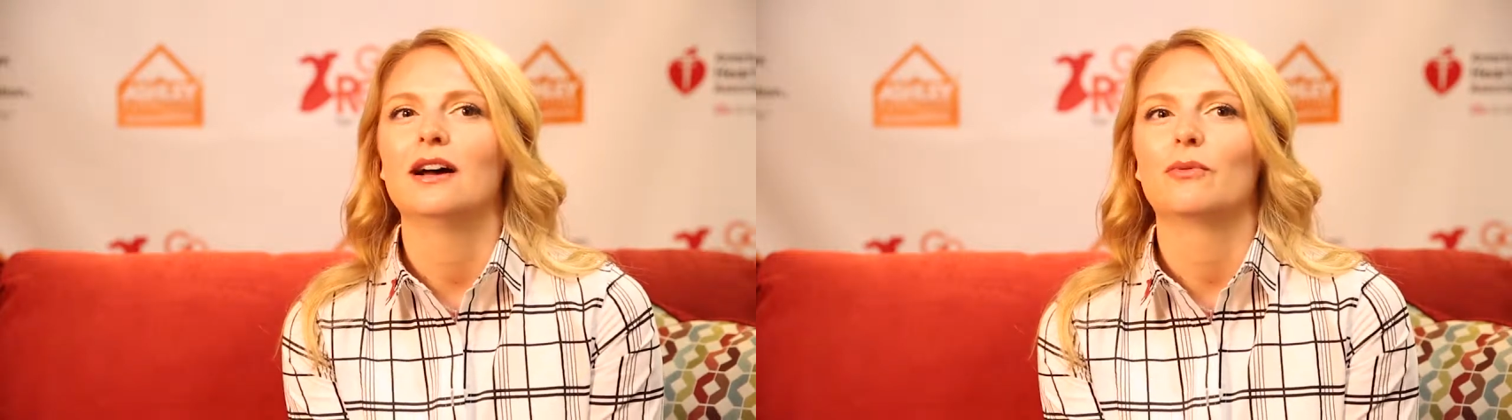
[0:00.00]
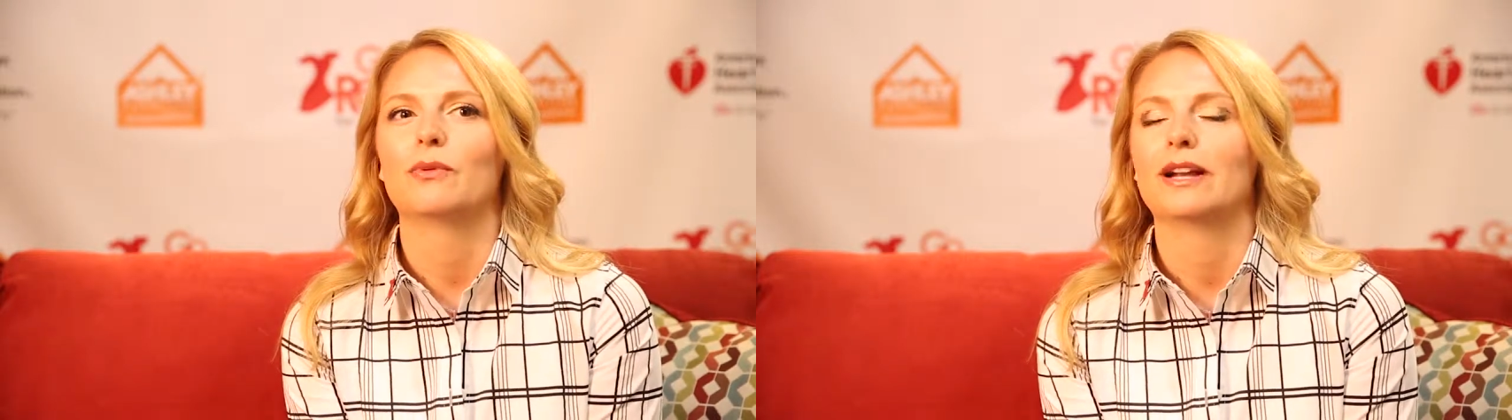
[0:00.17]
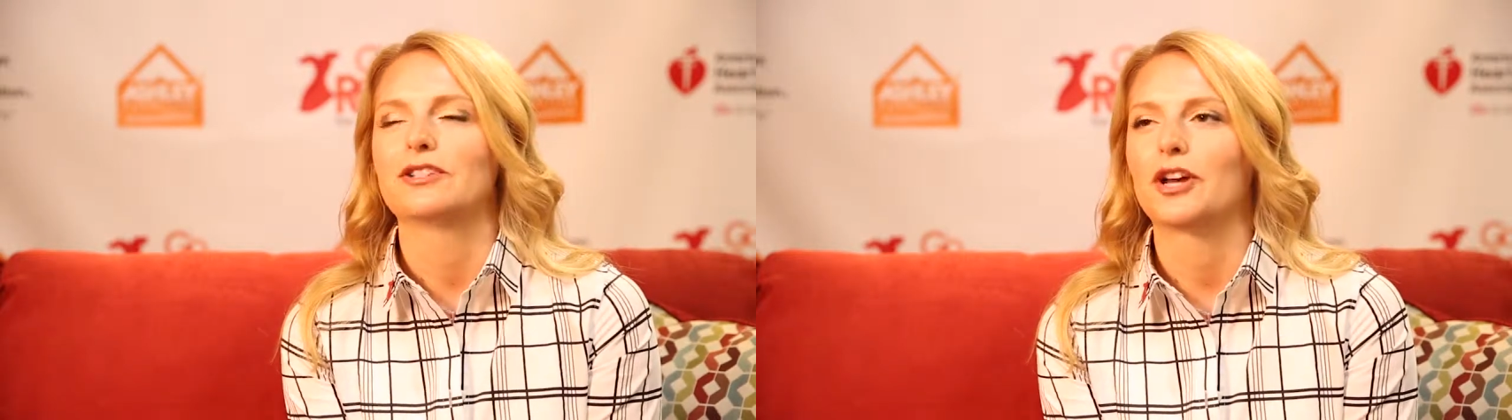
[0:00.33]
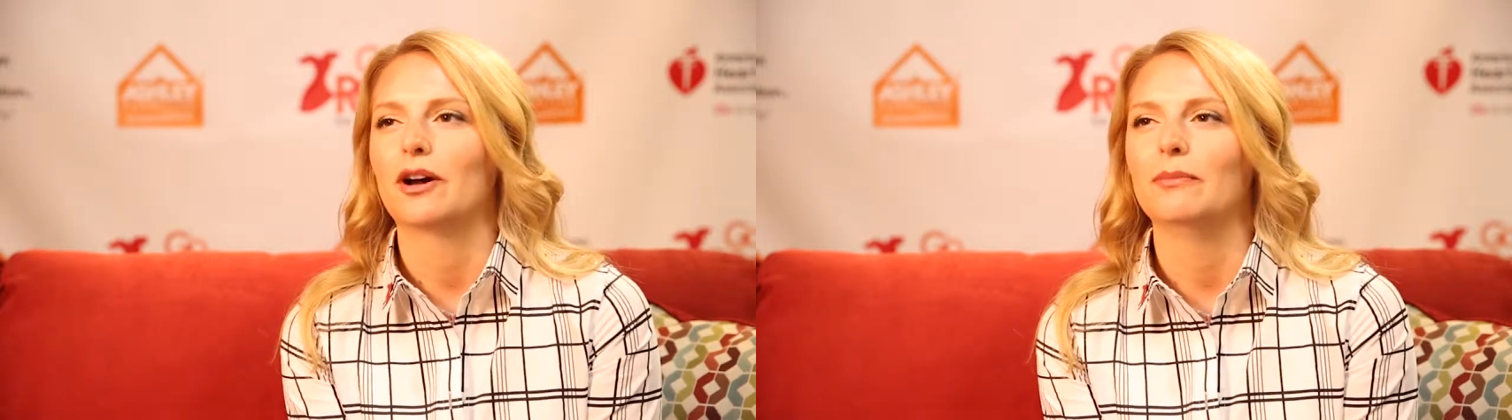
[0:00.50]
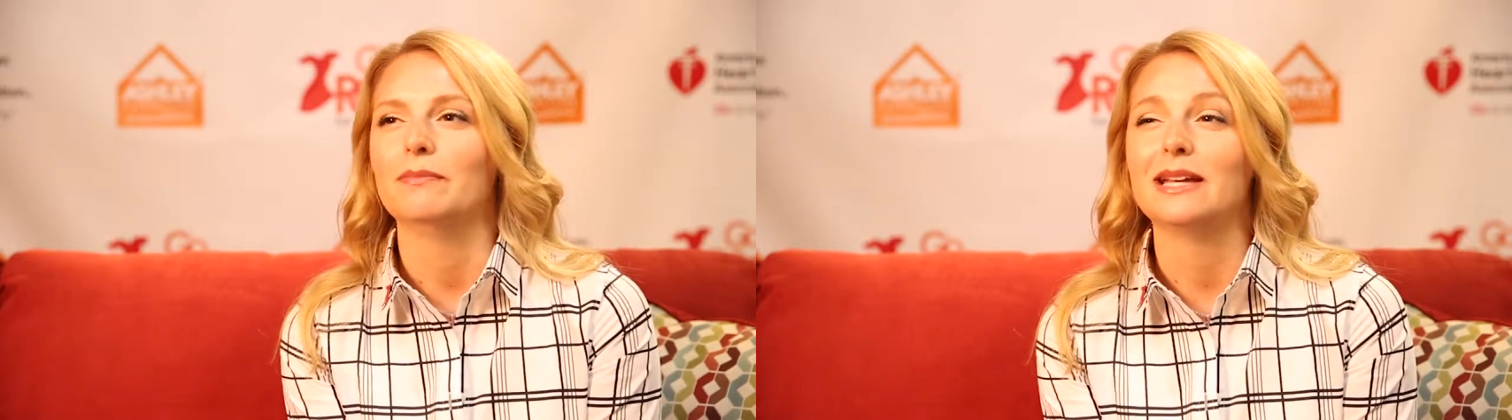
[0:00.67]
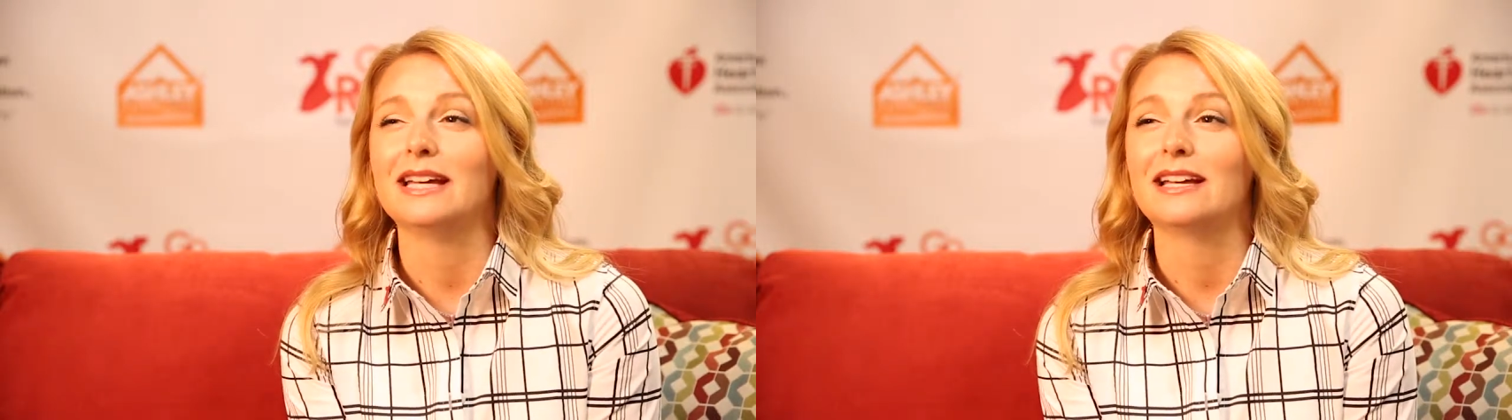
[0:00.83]
which
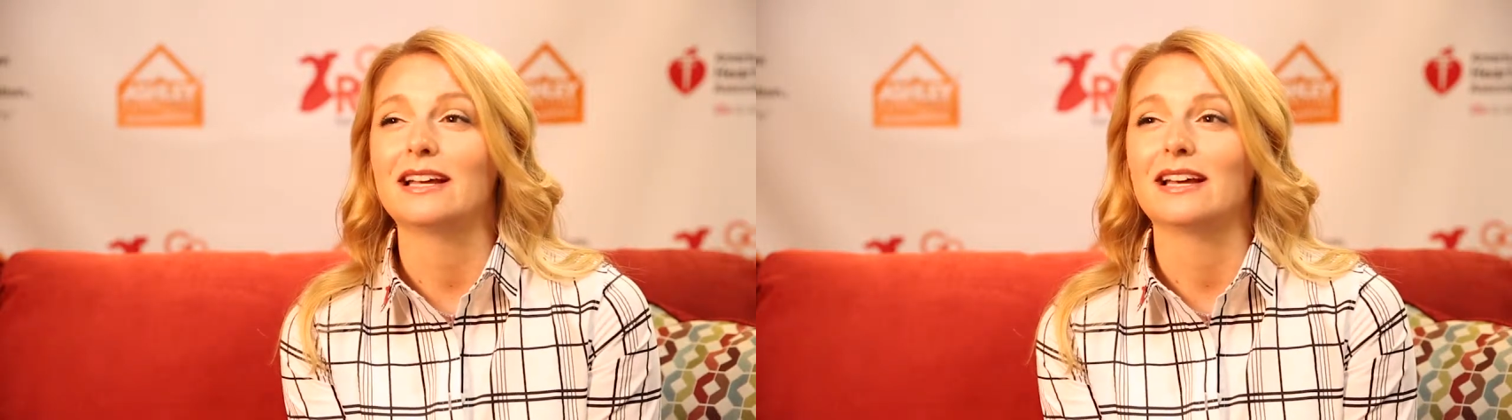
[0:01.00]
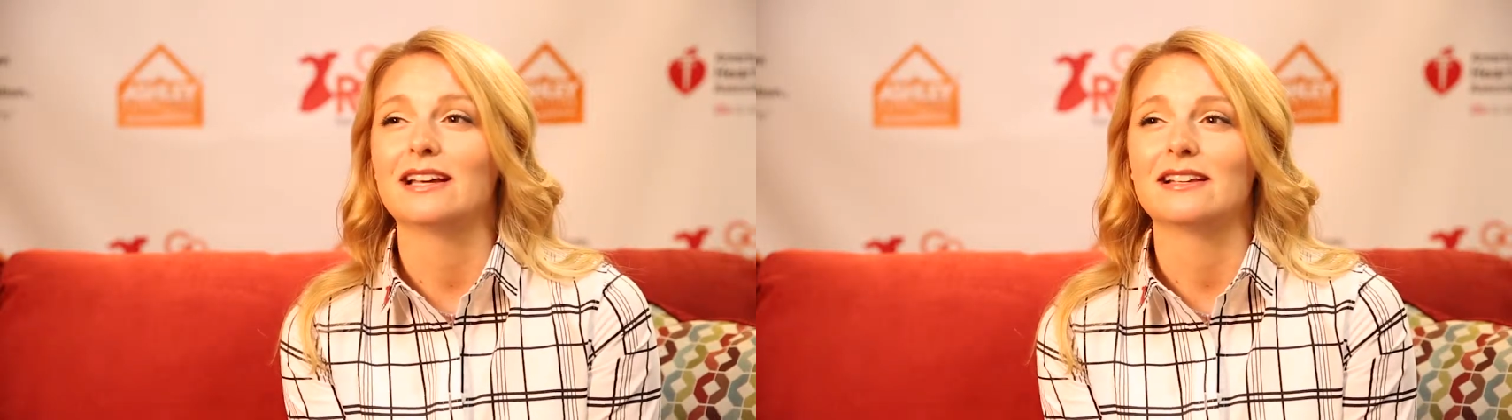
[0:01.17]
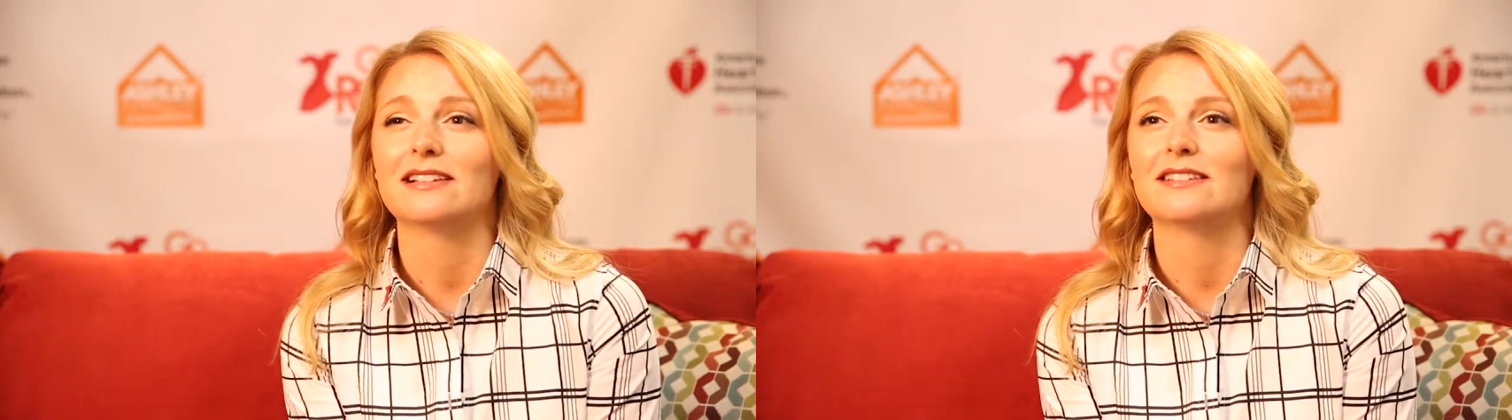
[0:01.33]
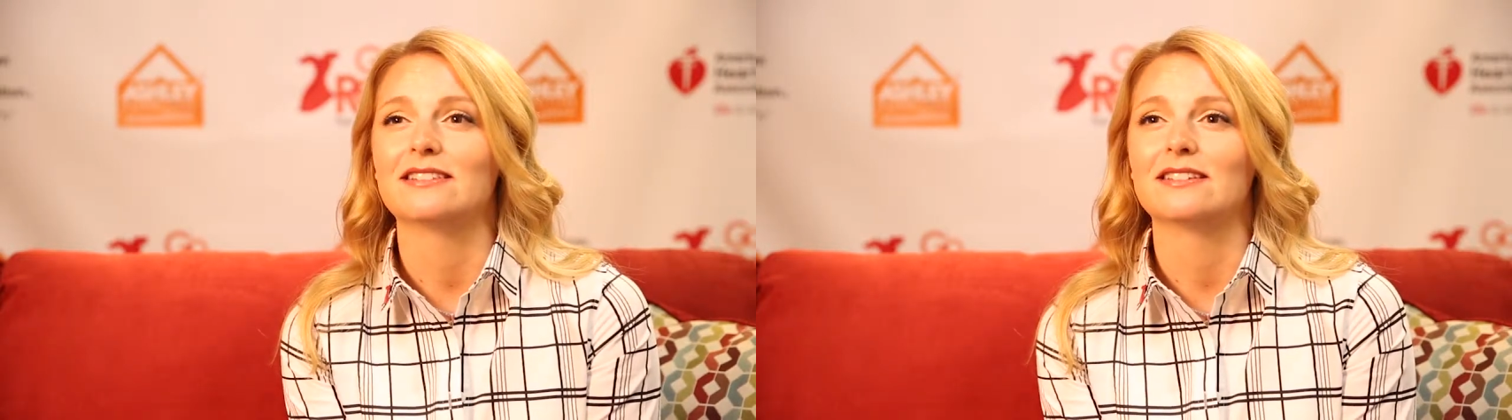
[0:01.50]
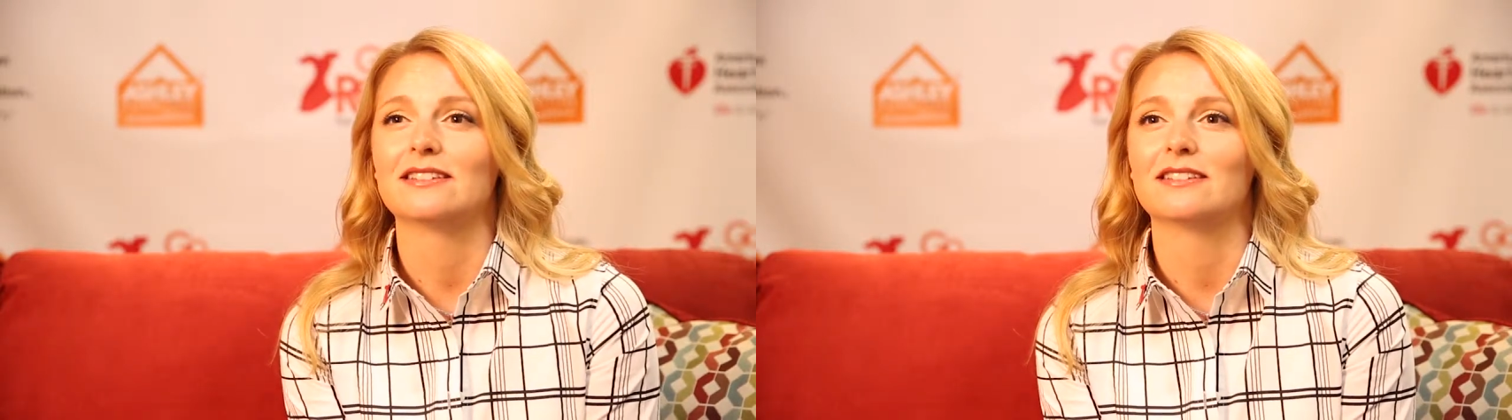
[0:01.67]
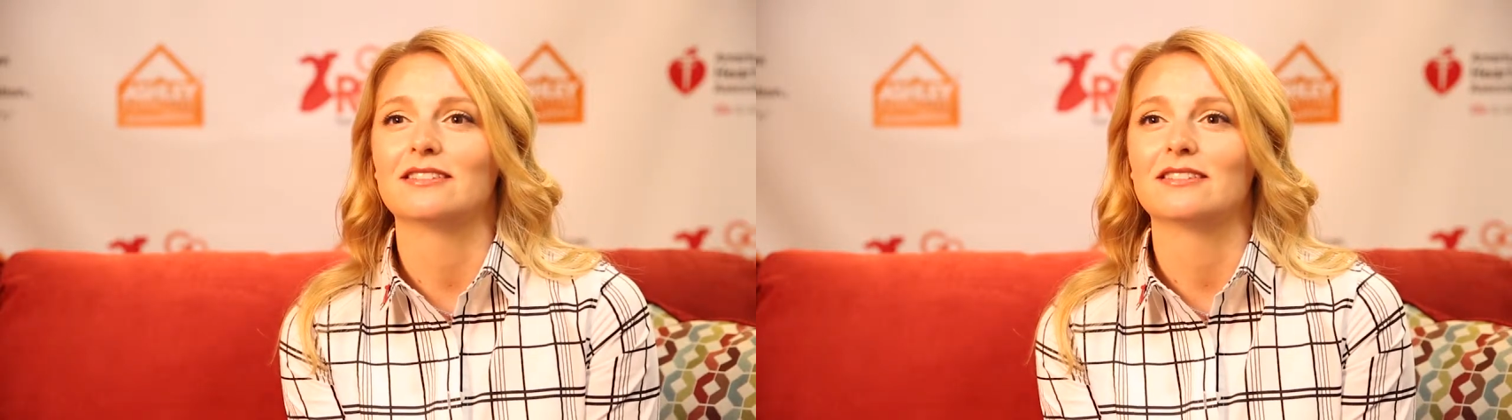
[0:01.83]
helped me, is